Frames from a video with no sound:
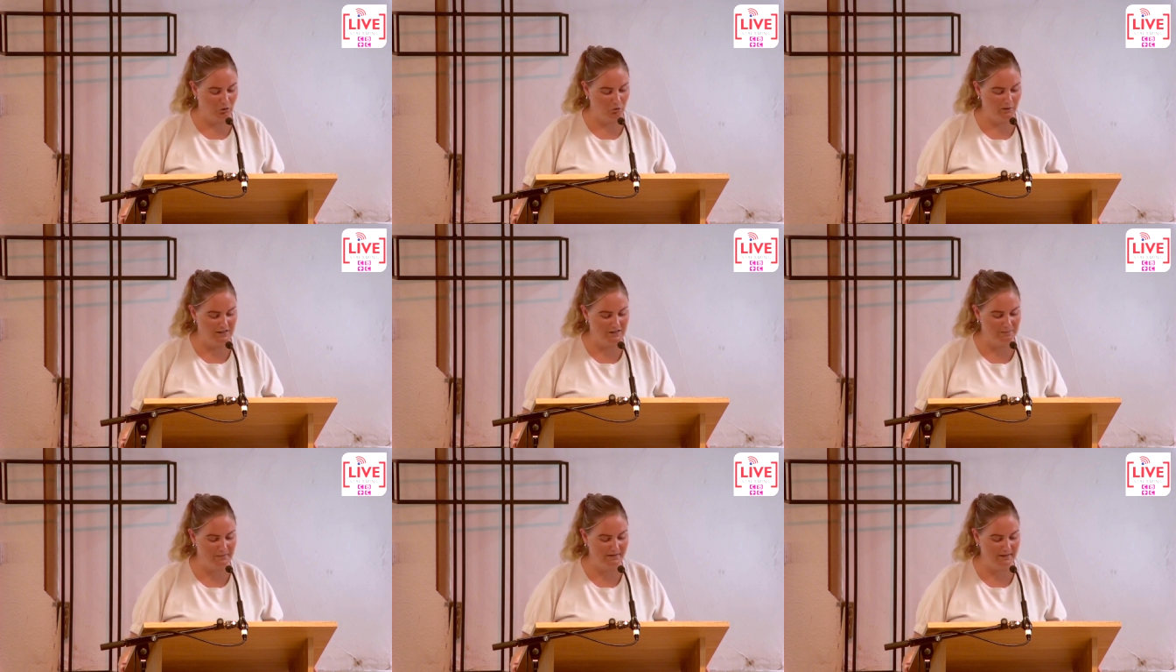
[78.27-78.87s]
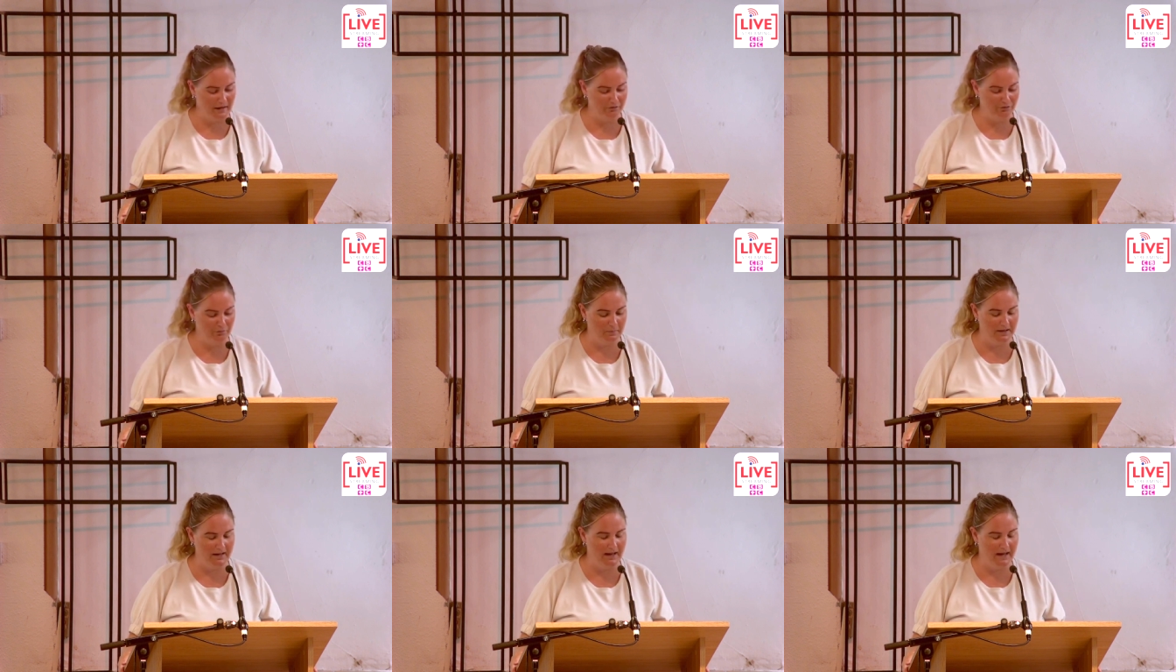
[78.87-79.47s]
always be there for
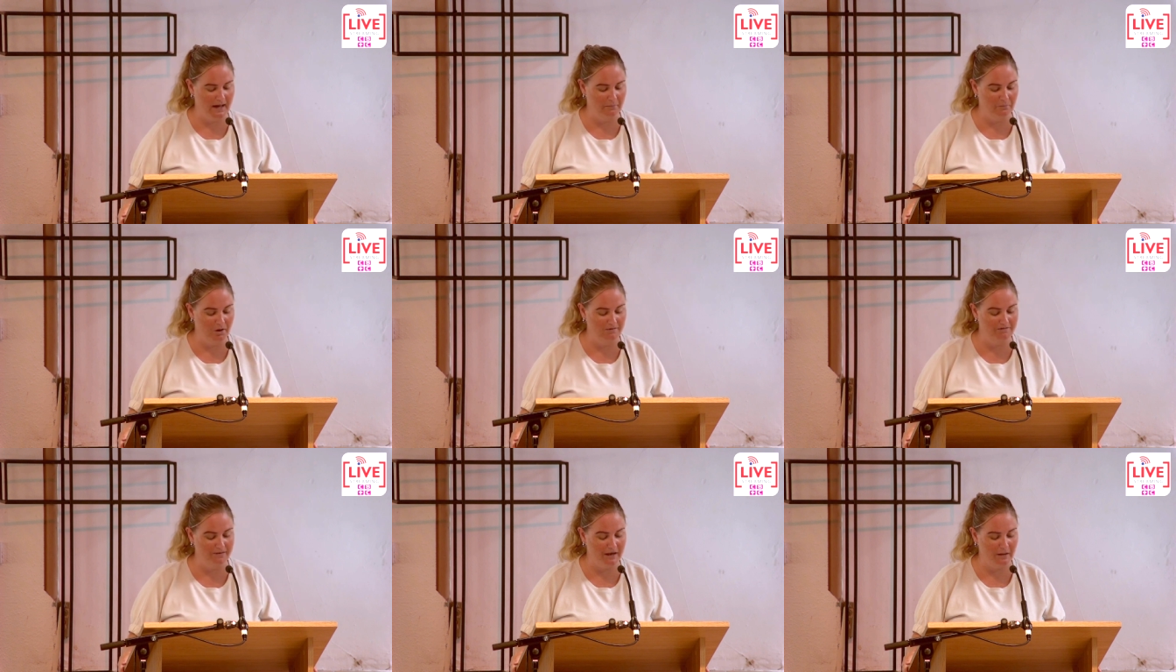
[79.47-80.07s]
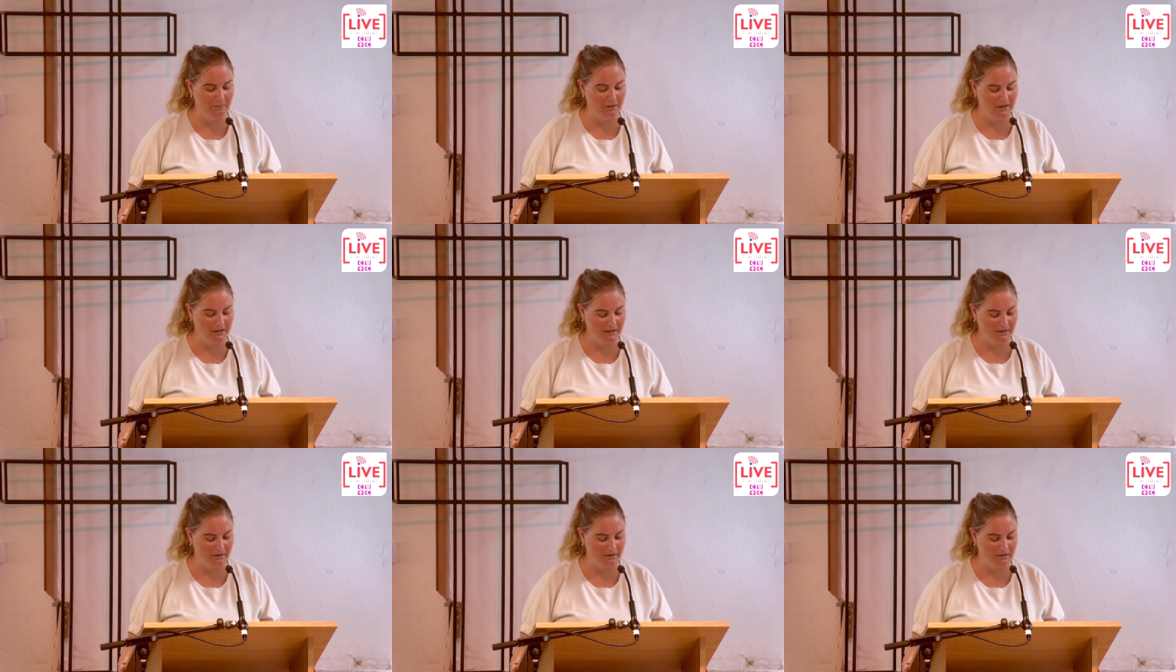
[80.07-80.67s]
me and my
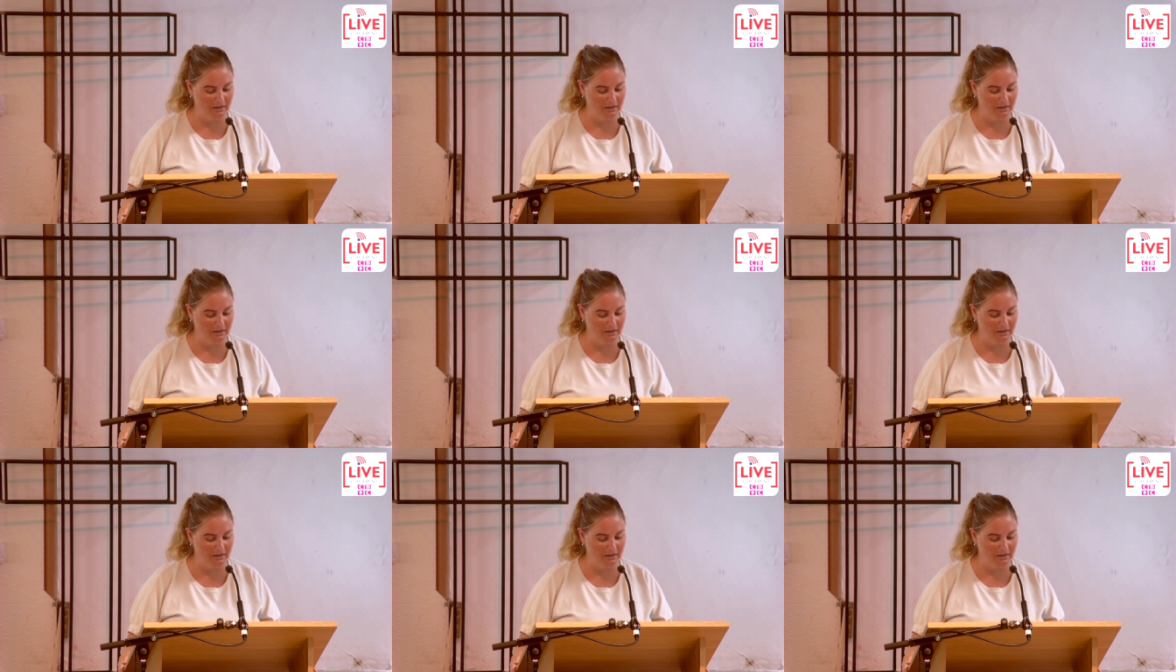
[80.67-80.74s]
family.